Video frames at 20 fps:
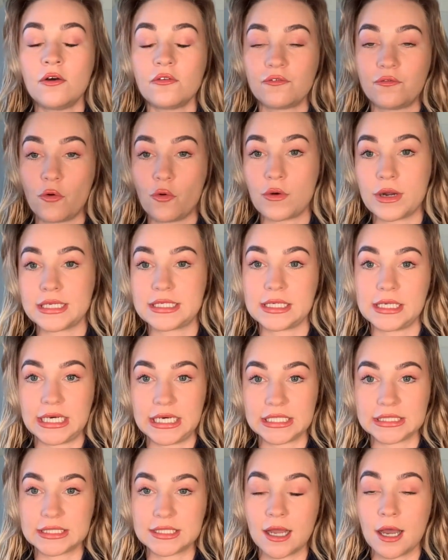for it to
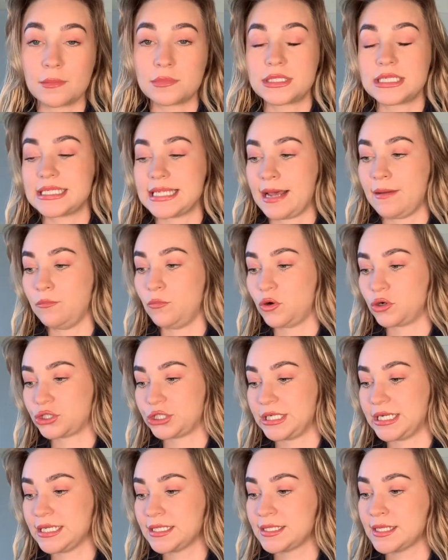last up to 10
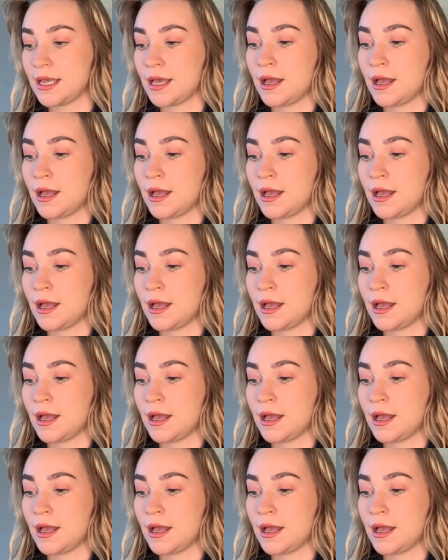washes.